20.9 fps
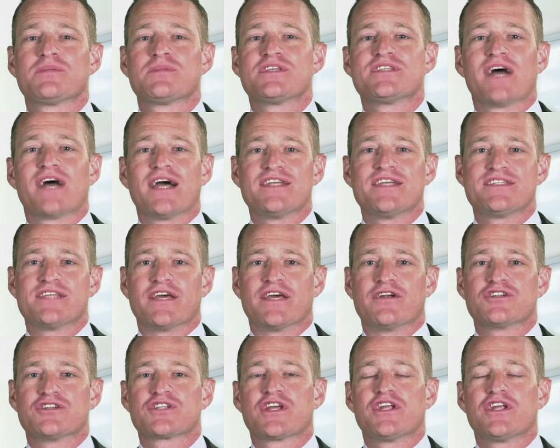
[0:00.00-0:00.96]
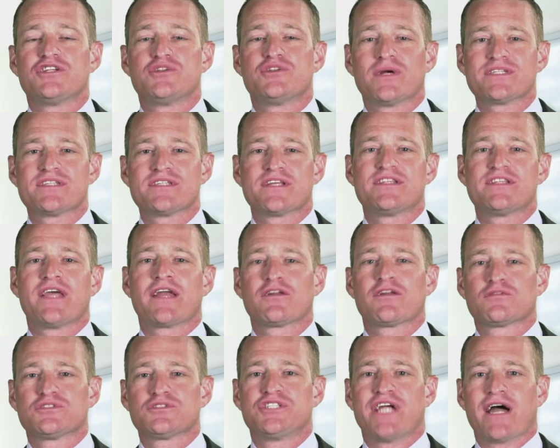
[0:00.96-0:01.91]
design centers can address the
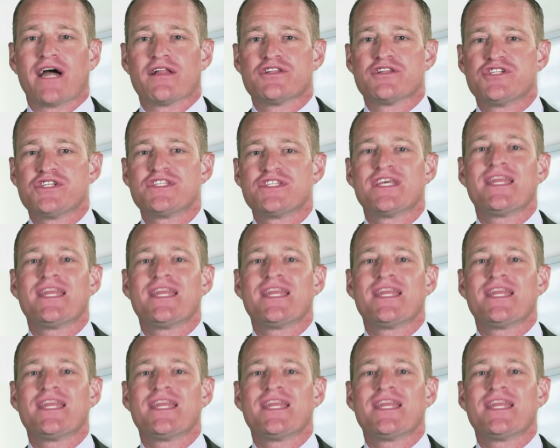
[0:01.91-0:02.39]
technical challenges